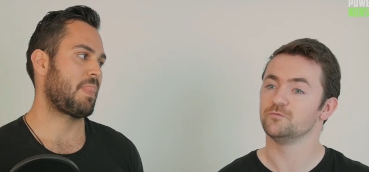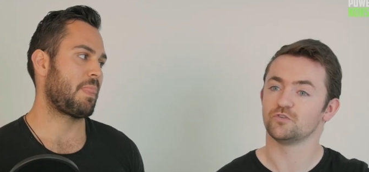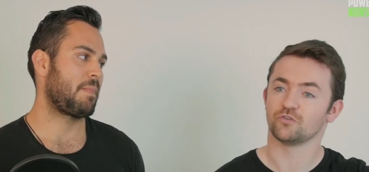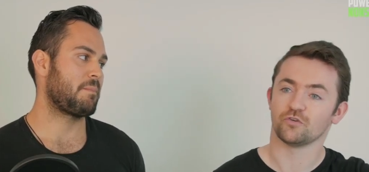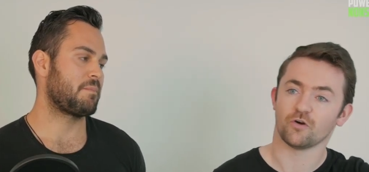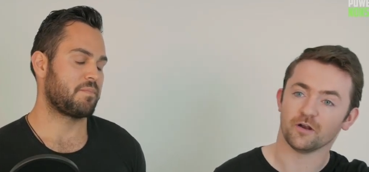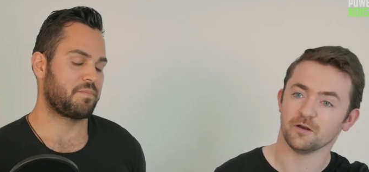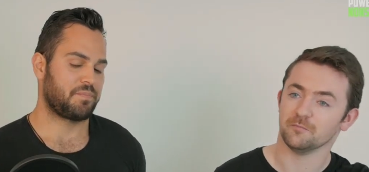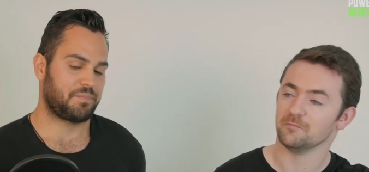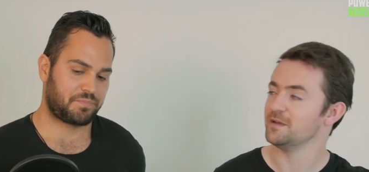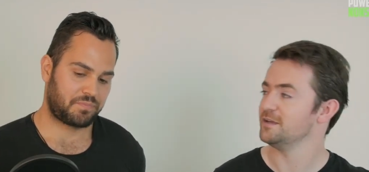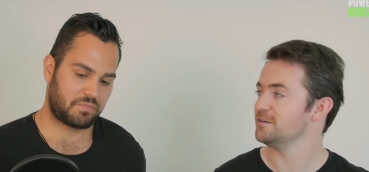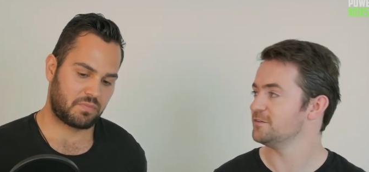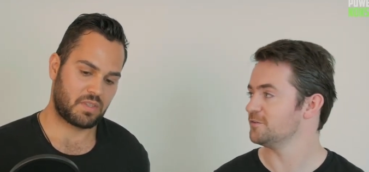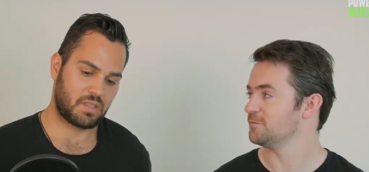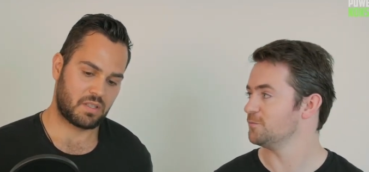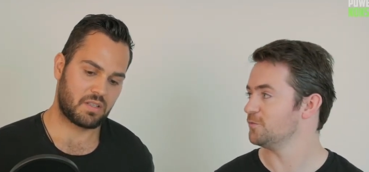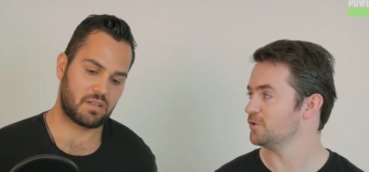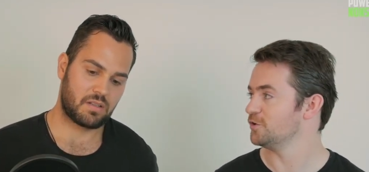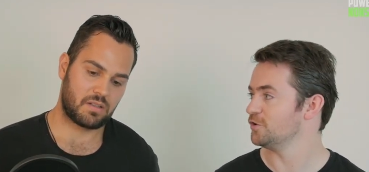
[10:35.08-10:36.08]
Speaker 1: trying to meet
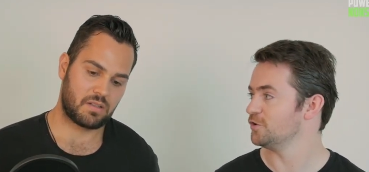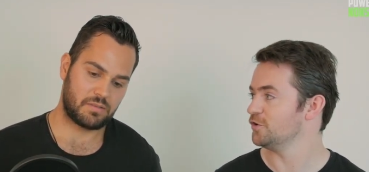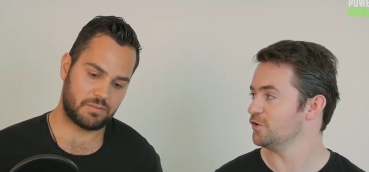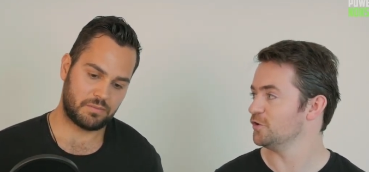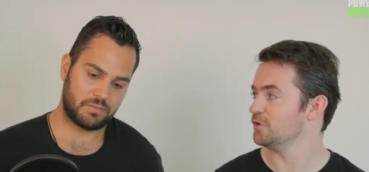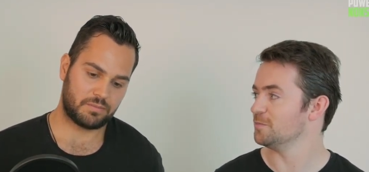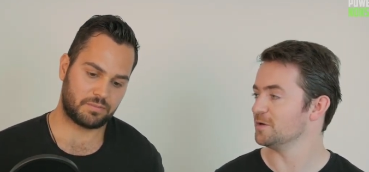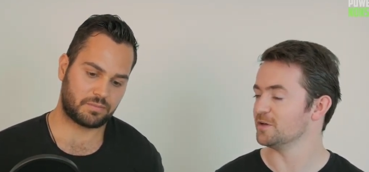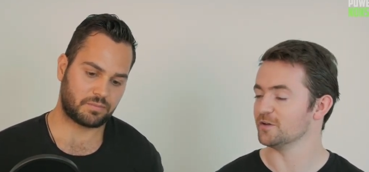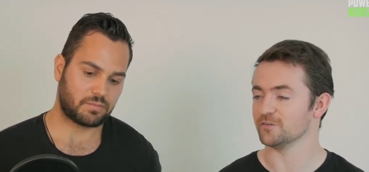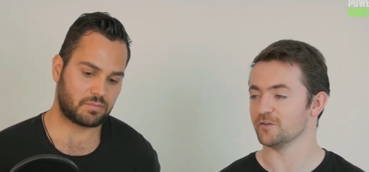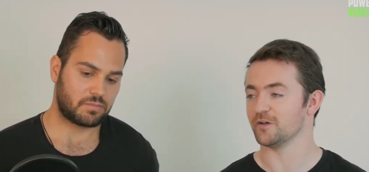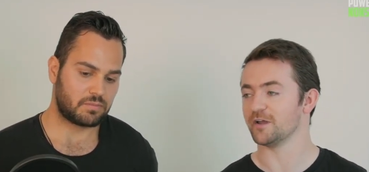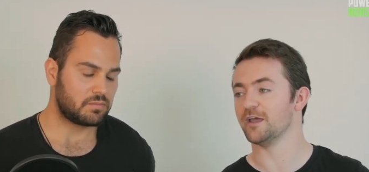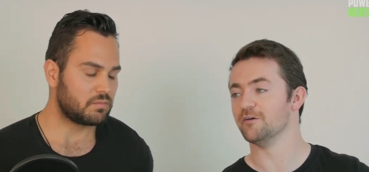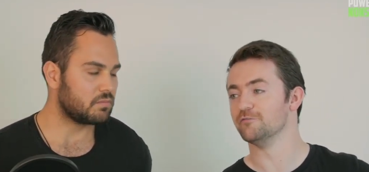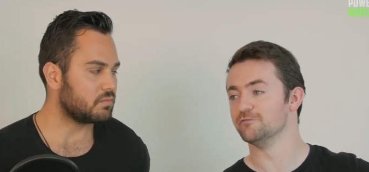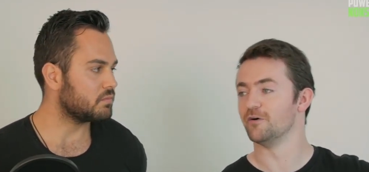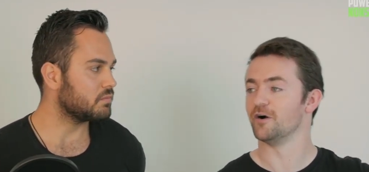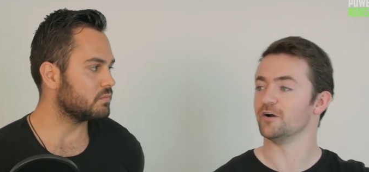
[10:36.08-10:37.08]
someone new because I
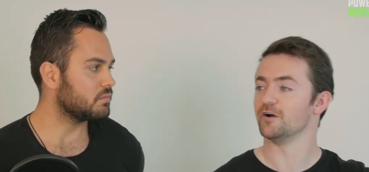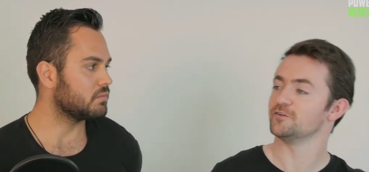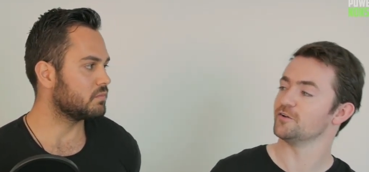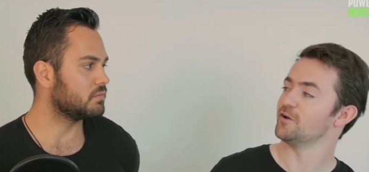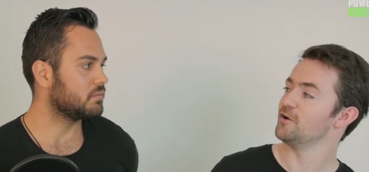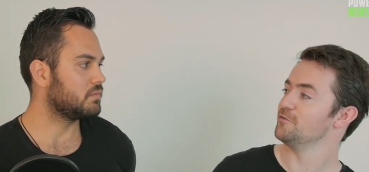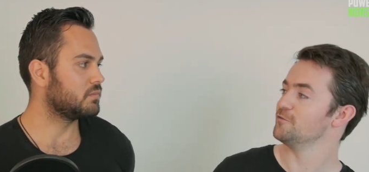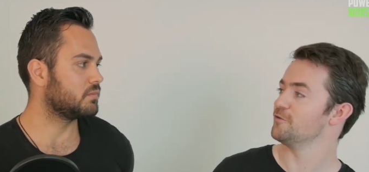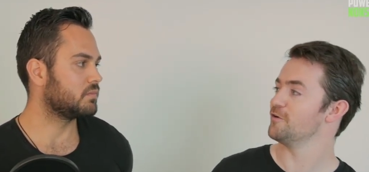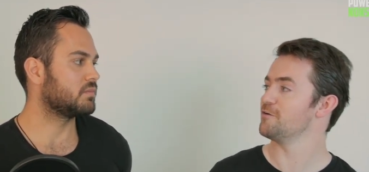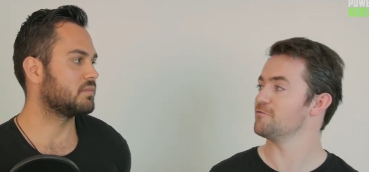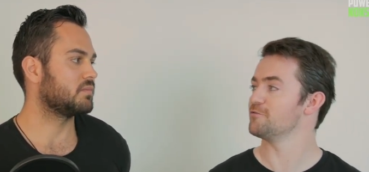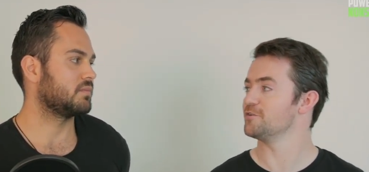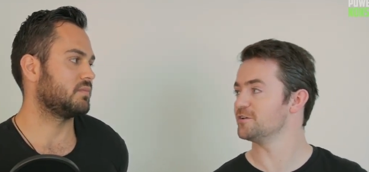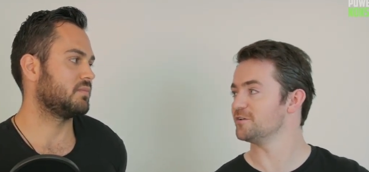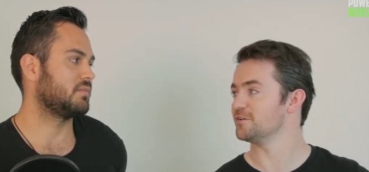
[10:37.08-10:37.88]
get fucked over every